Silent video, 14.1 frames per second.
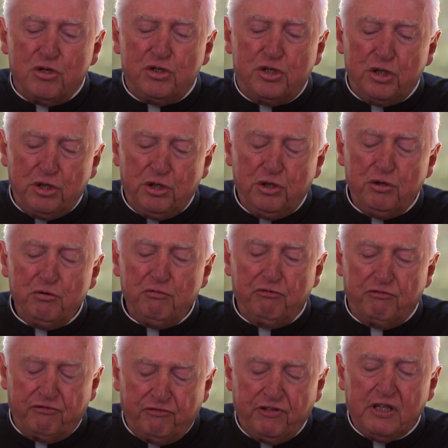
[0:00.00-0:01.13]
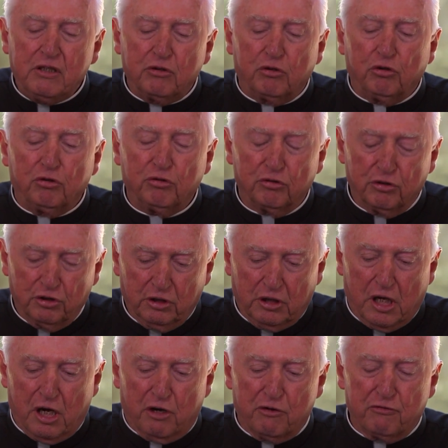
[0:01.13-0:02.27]
do you feel
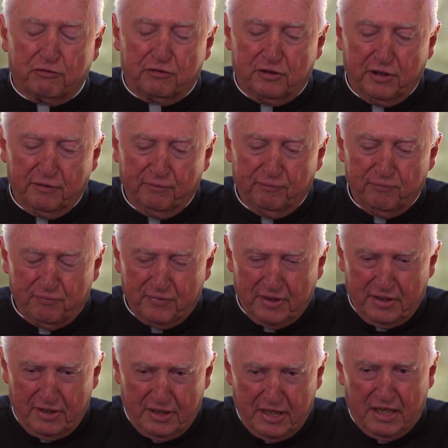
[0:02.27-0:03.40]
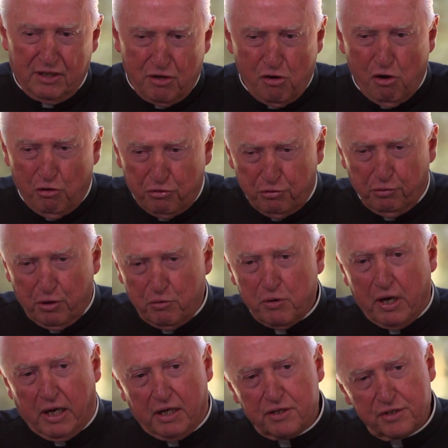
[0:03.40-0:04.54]
loved in all three
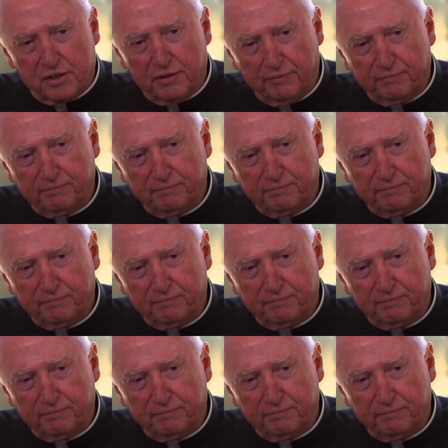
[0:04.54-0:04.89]
ways?